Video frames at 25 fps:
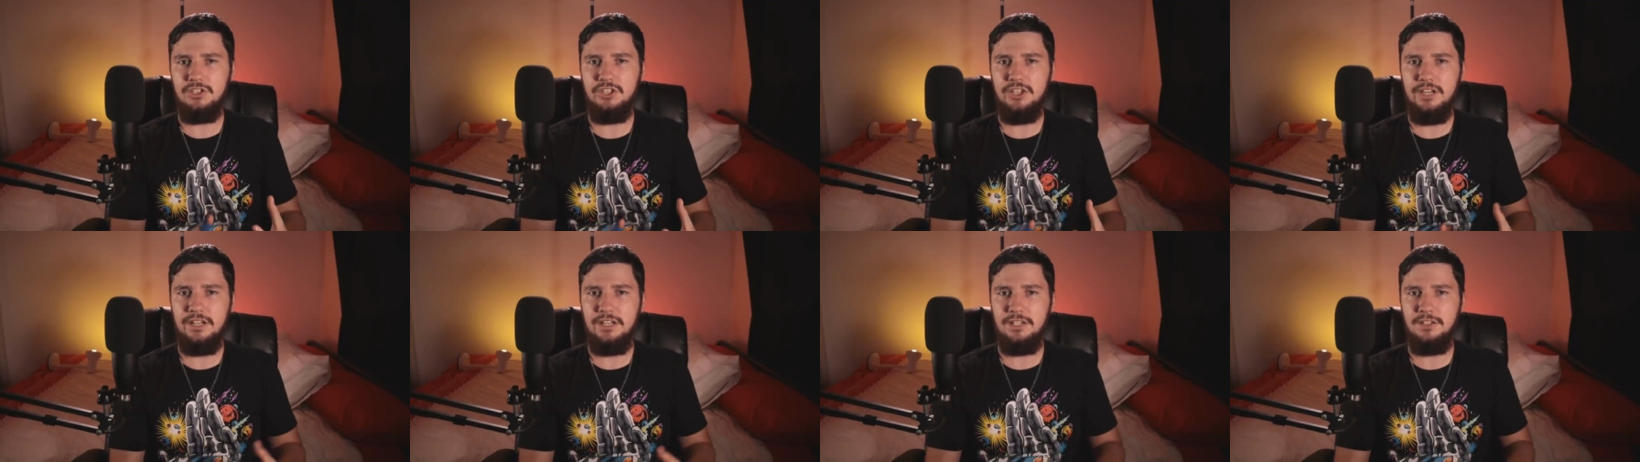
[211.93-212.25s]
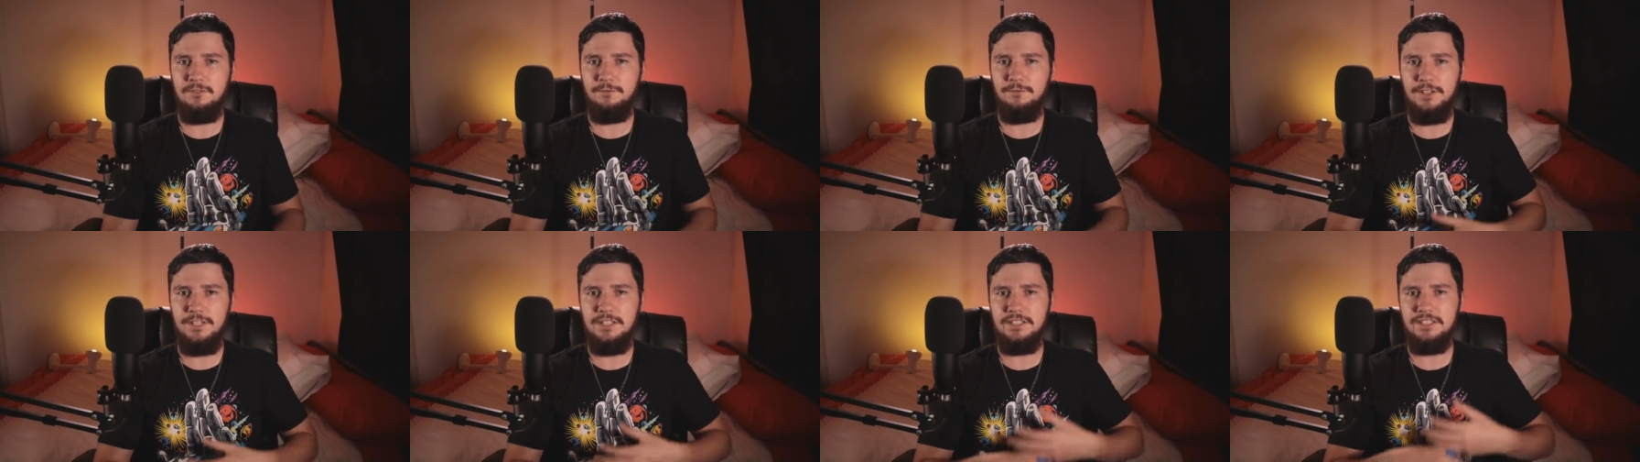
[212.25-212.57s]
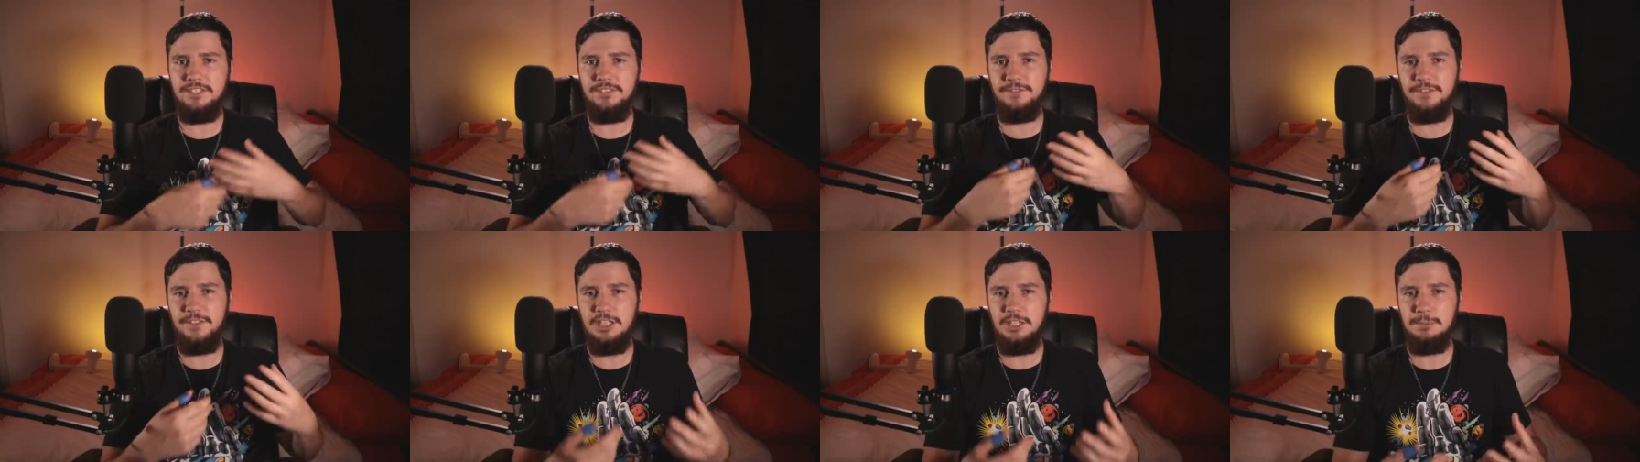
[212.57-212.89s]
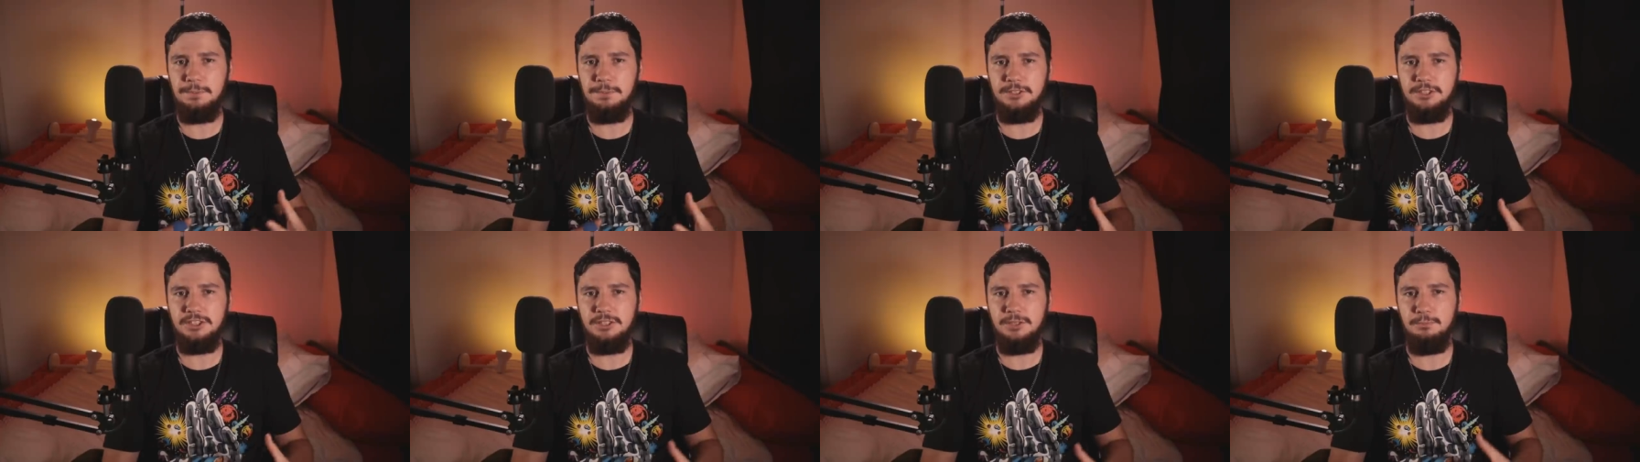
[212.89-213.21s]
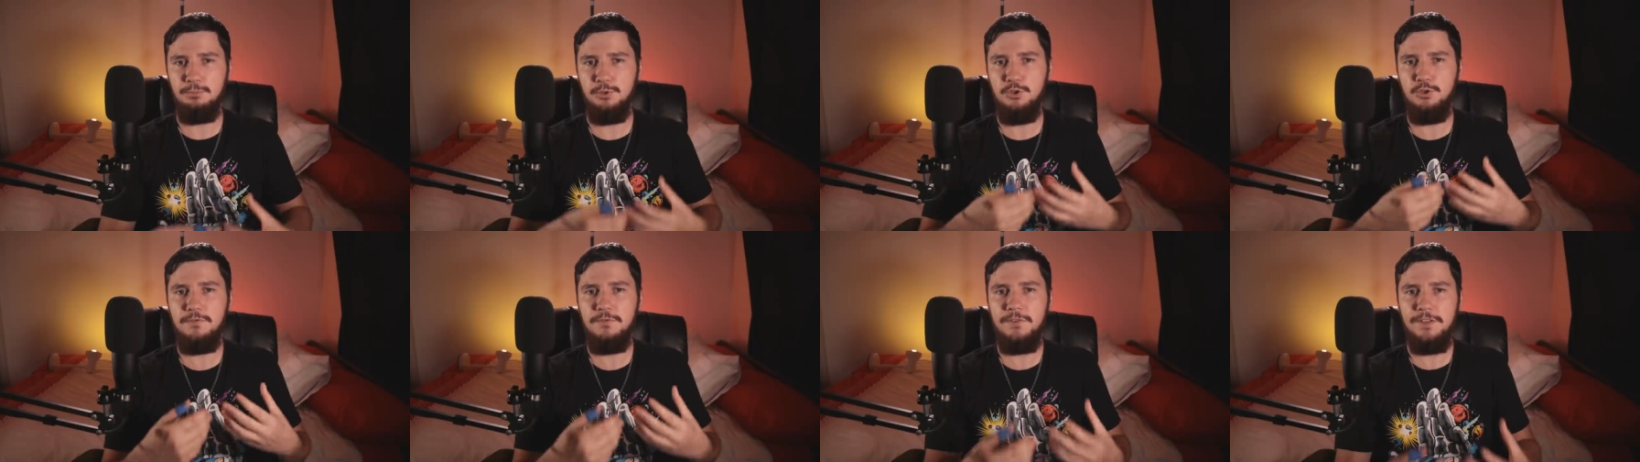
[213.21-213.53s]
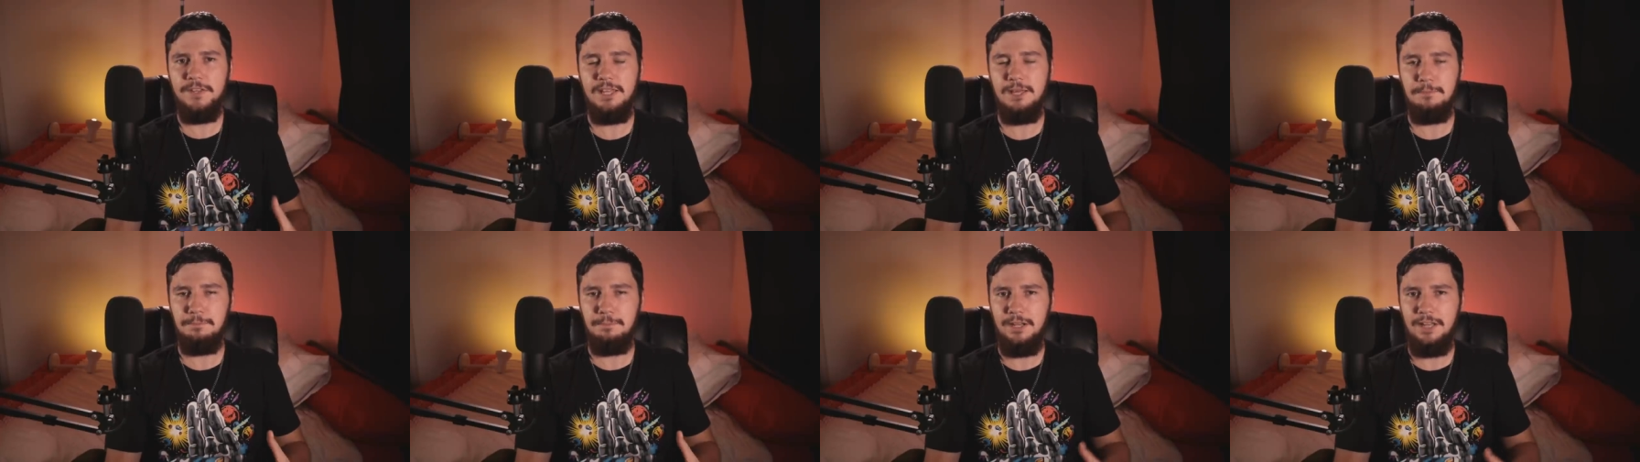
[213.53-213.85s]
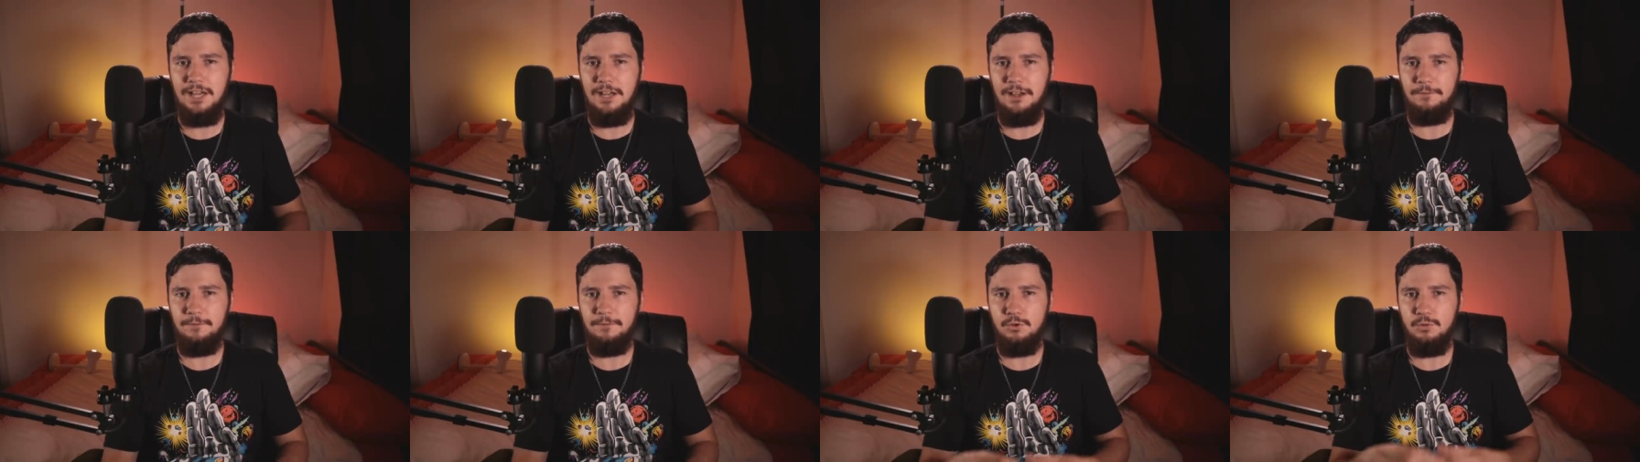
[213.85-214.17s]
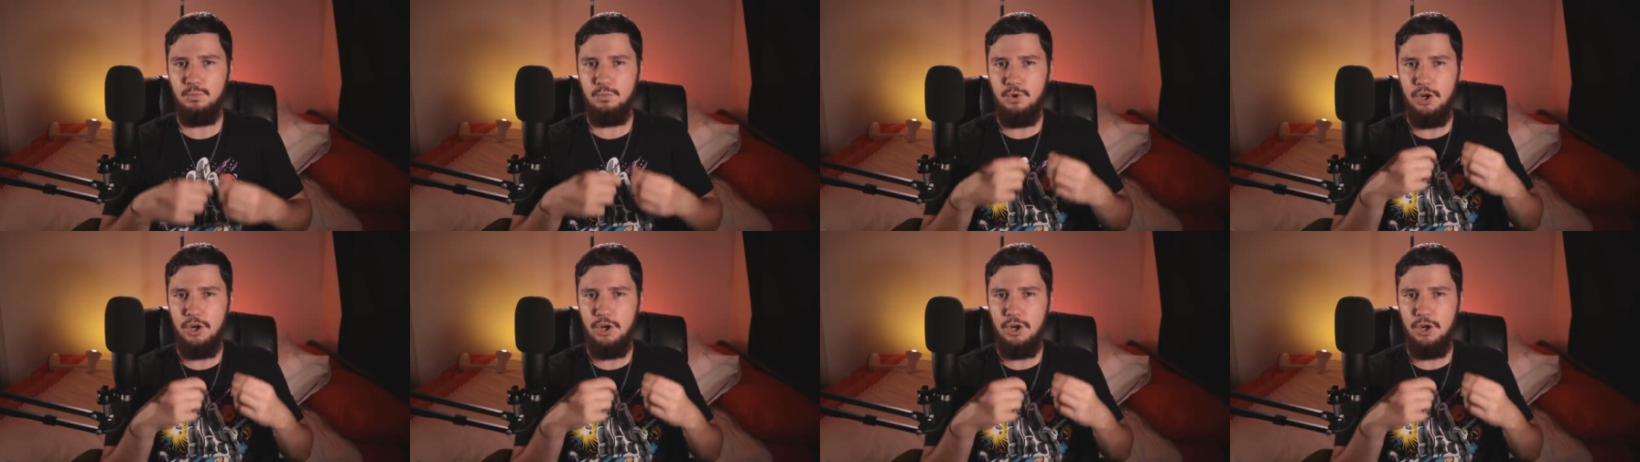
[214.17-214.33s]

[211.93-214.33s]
share to convince developers to move to their platform,